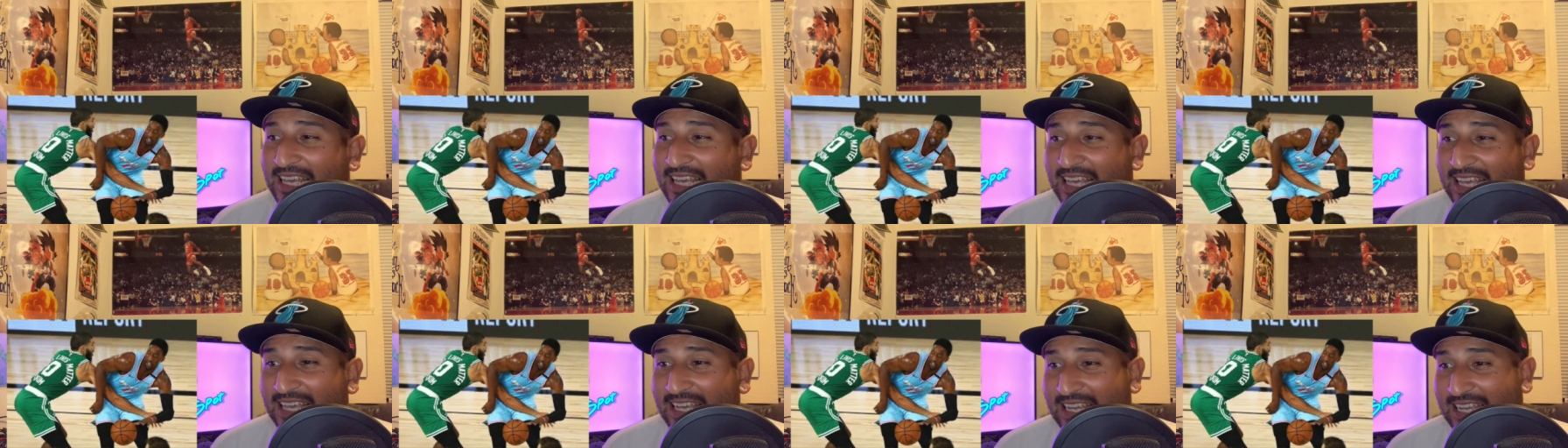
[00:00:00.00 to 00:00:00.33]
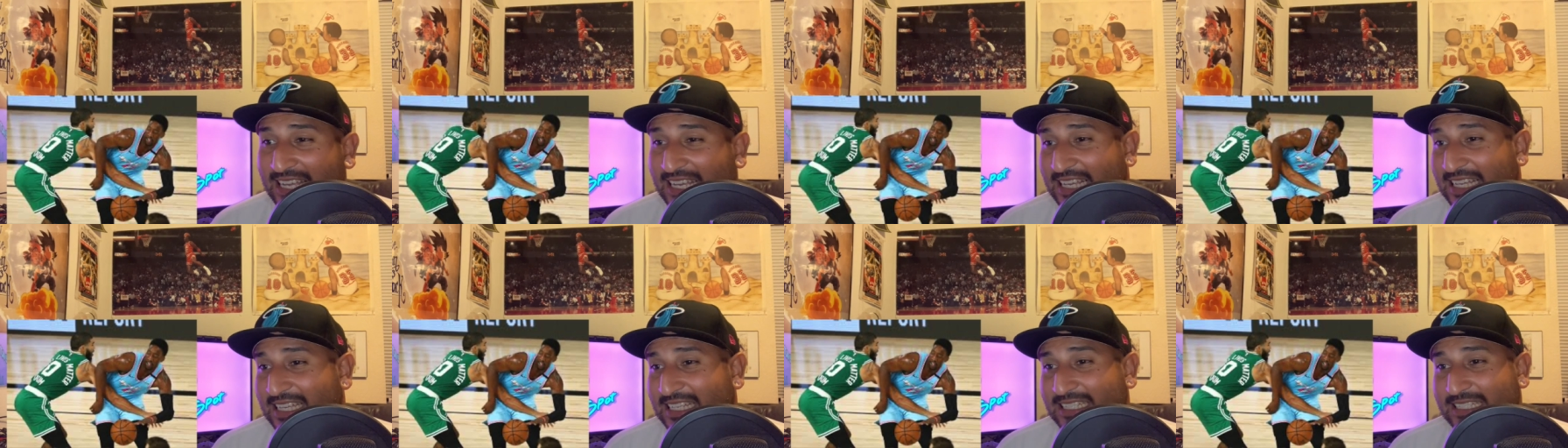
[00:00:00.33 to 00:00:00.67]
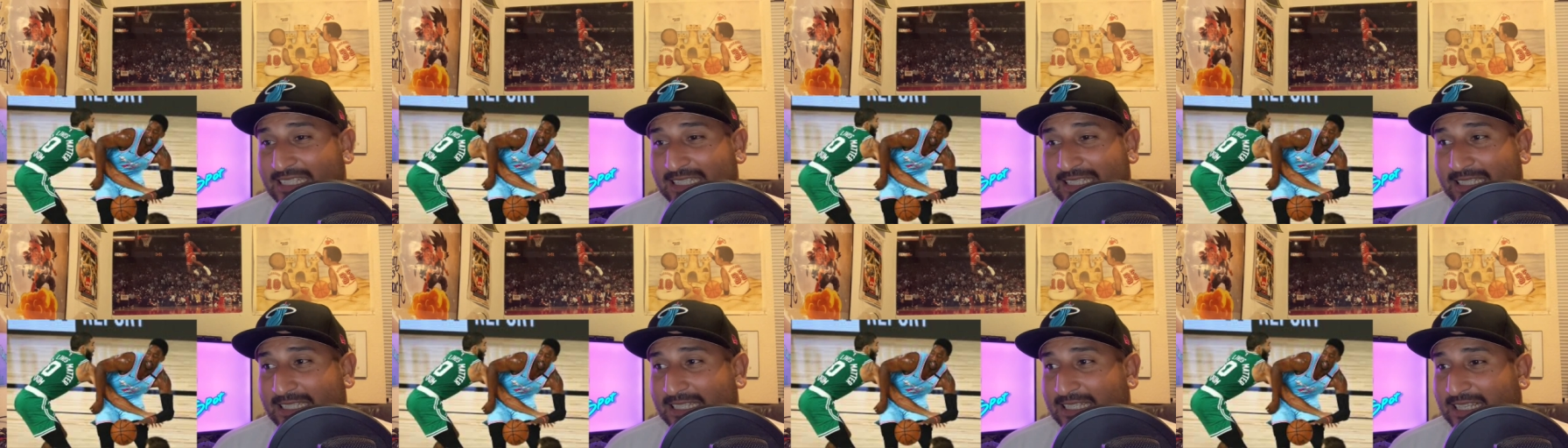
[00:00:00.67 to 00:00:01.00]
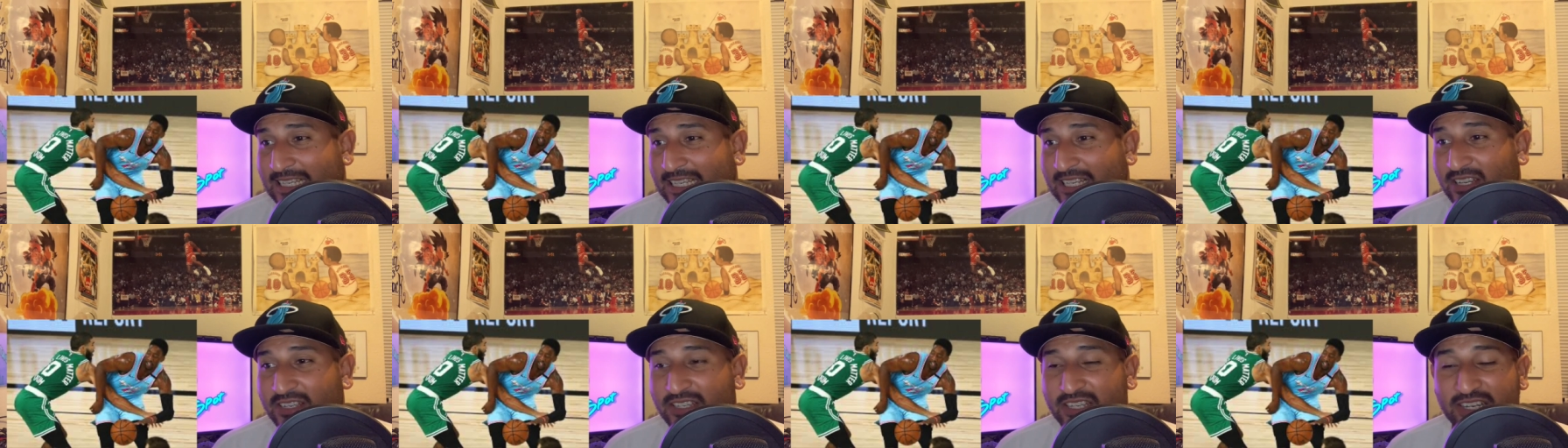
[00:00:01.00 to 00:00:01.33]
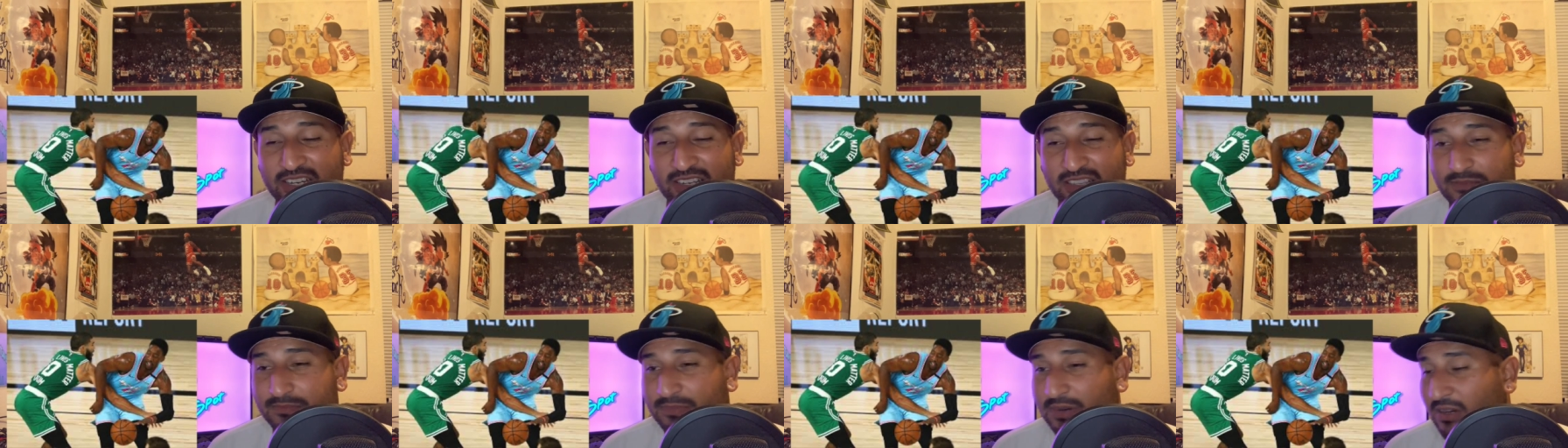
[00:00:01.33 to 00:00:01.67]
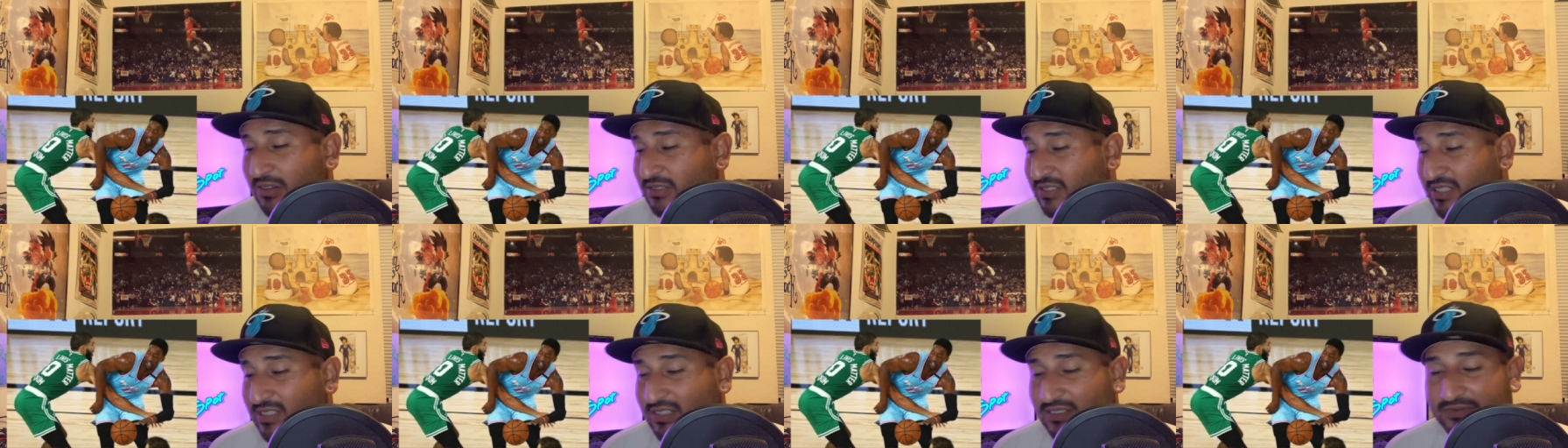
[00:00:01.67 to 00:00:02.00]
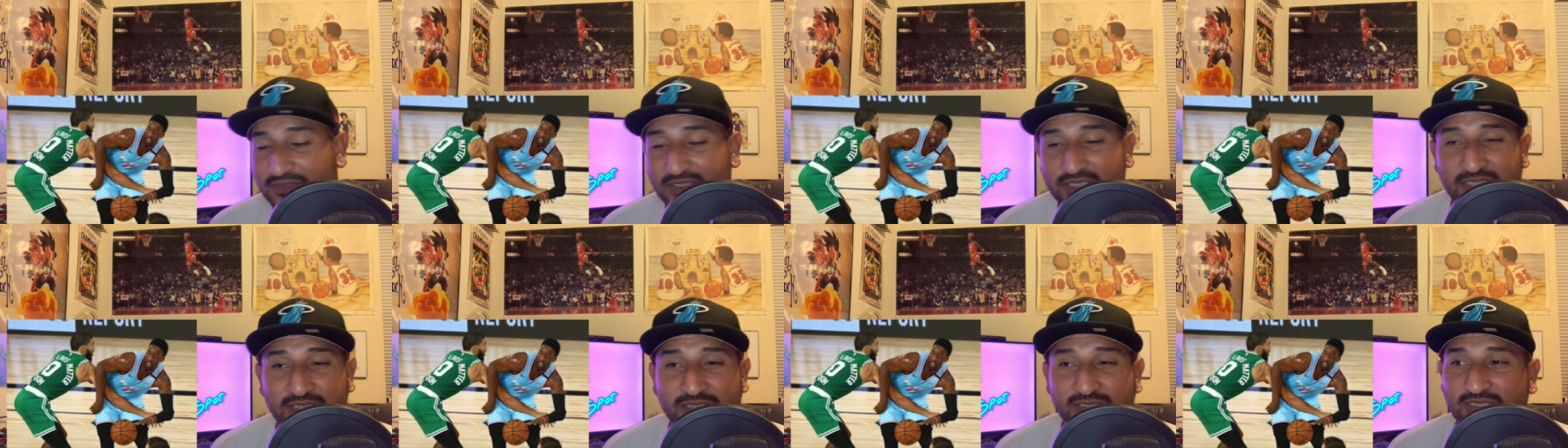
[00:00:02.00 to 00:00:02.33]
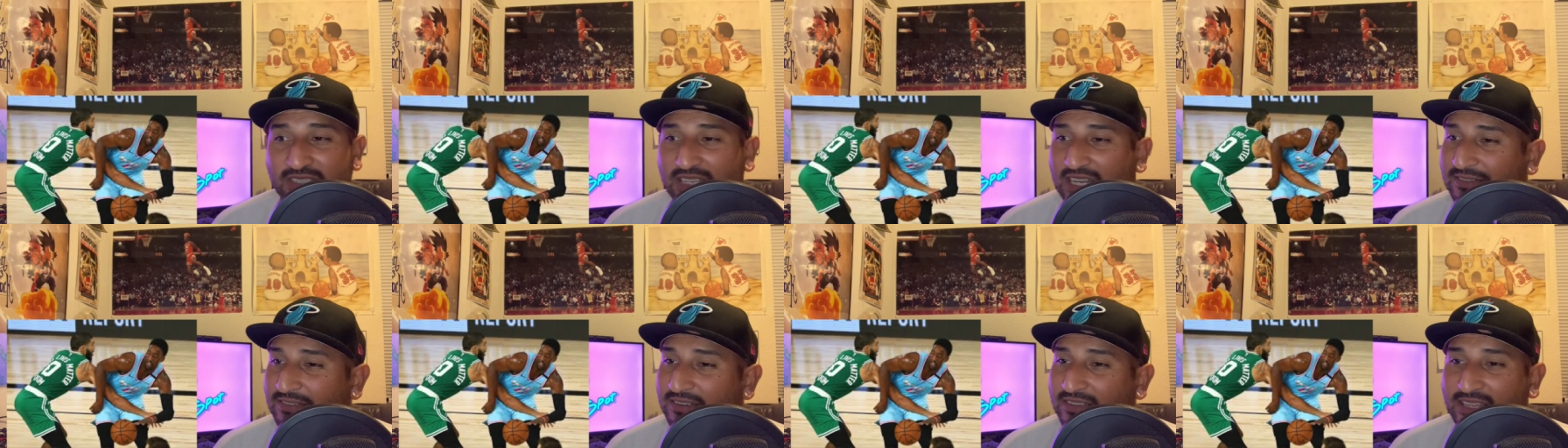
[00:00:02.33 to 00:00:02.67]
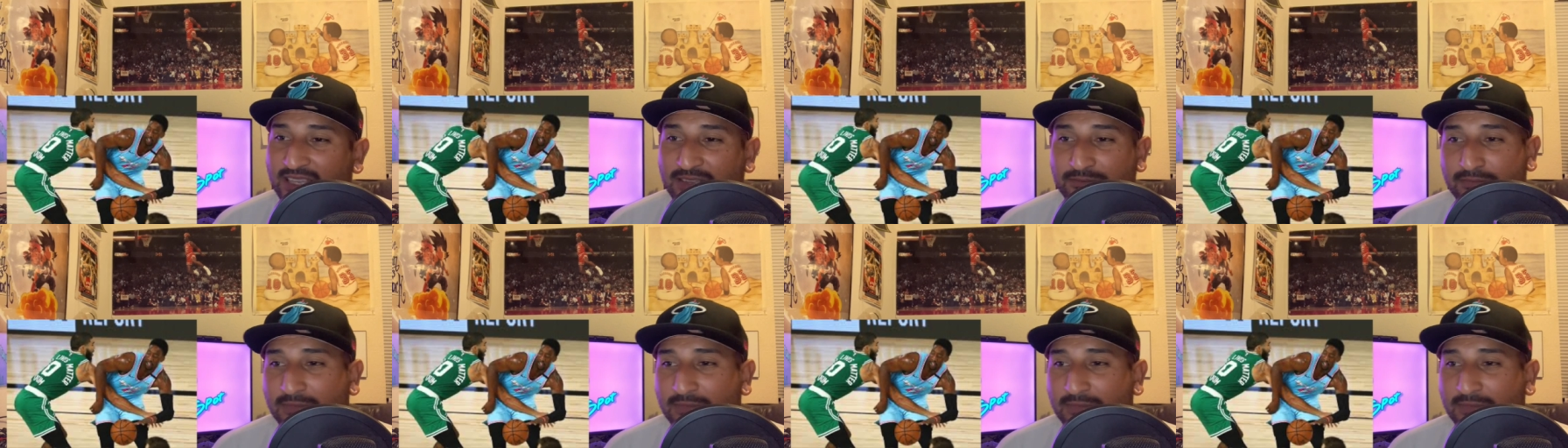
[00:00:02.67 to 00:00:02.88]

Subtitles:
And you hear the post interviews and everything.